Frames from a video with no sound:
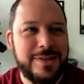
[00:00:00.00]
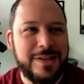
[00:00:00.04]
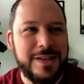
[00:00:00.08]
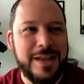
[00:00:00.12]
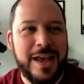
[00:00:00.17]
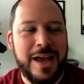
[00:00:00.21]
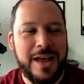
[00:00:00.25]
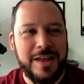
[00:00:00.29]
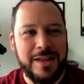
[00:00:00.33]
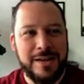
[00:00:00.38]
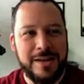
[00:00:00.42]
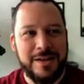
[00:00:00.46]

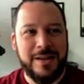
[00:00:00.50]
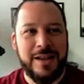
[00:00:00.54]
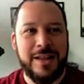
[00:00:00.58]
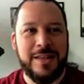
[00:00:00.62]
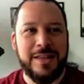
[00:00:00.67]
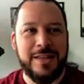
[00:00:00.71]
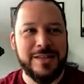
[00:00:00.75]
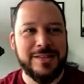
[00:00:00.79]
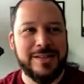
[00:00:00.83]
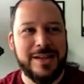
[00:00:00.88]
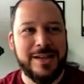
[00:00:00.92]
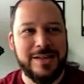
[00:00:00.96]
Yeah,
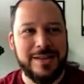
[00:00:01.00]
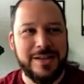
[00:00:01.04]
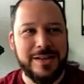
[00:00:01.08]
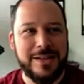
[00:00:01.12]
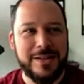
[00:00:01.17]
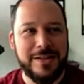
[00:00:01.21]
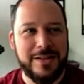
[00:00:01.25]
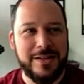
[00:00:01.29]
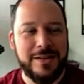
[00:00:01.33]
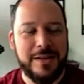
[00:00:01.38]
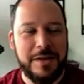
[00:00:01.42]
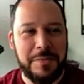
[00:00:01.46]
and this
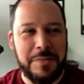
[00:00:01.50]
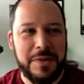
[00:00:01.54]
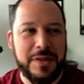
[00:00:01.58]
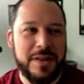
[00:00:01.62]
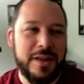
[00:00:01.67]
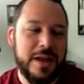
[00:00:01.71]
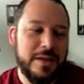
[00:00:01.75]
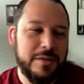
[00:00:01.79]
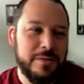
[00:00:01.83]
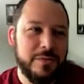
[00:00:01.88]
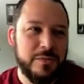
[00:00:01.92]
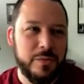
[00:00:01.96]
idea, I mean,
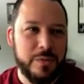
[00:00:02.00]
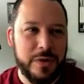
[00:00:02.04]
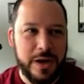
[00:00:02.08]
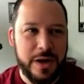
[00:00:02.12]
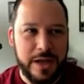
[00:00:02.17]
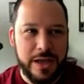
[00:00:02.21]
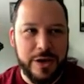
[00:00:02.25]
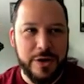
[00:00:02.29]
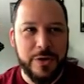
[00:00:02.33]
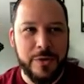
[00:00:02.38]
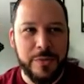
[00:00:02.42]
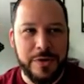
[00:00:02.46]
what
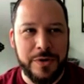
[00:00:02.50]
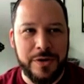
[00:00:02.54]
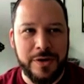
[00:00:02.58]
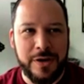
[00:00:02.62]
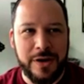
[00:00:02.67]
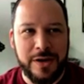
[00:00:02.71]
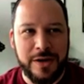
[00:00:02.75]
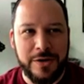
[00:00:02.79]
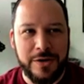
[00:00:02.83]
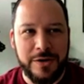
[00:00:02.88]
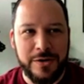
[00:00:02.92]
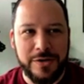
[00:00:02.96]
I hear when
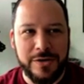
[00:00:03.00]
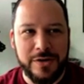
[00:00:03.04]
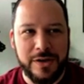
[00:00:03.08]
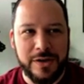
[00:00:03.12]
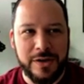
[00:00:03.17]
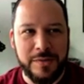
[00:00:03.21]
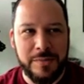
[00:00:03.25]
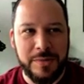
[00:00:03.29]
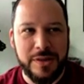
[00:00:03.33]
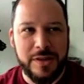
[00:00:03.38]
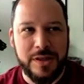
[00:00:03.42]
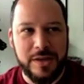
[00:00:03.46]
I hear you
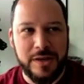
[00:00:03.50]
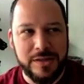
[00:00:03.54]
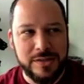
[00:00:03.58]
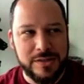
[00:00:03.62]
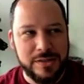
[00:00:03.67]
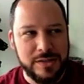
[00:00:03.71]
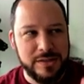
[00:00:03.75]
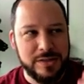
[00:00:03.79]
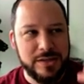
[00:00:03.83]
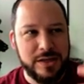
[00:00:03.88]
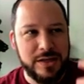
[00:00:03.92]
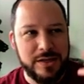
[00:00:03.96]
talking about that
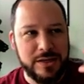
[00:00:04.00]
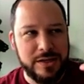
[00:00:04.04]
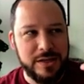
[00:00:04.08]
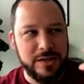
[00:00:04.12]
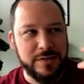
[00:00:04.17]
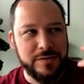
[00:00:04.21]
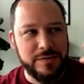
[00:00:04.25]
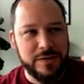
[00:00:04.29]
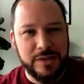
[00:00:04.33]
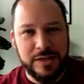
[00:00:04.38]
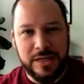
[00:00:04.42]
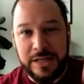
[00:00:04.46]
is this
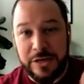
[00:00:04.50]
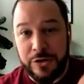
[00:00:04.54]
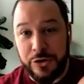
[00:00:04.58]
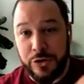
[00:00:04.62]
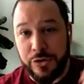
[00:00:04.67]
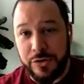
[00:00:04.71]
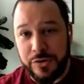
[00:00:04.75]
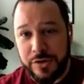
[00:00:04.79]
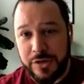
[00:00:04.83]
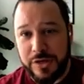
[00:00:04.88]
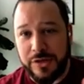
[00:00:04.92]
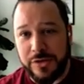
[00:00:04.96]
idea of the
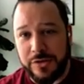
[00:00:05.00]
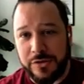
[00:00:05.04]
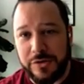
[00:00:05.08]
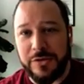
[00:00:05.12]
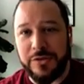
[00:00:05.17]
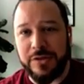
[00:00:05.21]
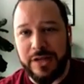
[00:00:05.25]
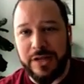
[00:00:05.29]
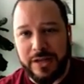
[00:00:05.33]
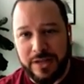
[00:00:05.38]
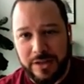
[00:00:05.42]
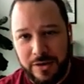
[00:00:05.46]
inner
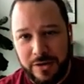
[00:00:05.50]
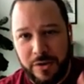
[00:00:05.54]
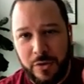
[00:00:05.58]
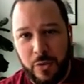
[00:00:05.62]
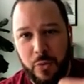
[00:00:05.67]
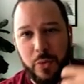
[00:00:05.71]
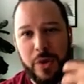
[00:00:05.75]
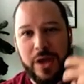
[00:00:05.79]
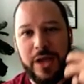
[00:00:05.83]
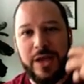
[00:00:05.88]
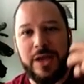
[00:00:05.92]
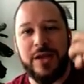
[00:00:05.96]
healer, like an
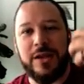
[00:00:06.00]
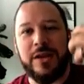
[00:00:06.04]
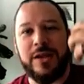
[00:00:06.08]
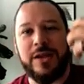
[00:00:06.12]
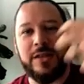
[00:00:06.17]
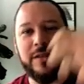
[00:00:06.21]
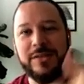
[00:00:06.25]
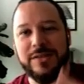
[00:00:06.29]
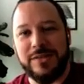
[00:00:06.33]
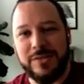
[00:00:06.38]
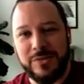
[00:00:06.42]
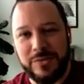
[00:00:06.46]

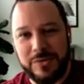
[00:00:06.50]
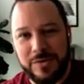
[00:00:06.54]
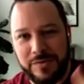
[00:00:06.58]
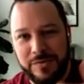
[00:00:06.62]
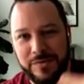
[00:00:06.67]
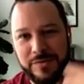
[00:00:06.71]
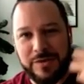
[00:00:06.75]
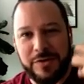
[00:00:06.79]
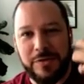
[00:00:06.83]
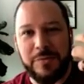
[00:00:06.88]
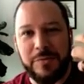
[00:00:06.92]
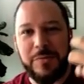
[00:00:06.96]
awakening, this sort
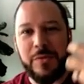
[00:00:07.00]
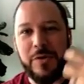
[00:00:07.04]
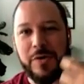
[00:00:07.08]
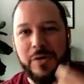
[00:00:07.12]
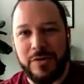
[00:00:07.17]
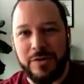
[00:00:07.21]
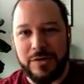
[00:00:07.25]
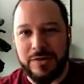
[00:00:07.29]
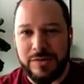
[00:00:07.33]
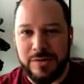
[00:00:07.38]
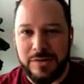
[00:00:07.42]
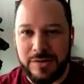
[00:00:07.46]
of inner
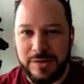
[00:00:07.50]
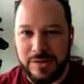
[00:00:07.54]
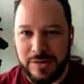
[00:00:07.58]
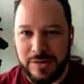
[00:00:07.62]
part.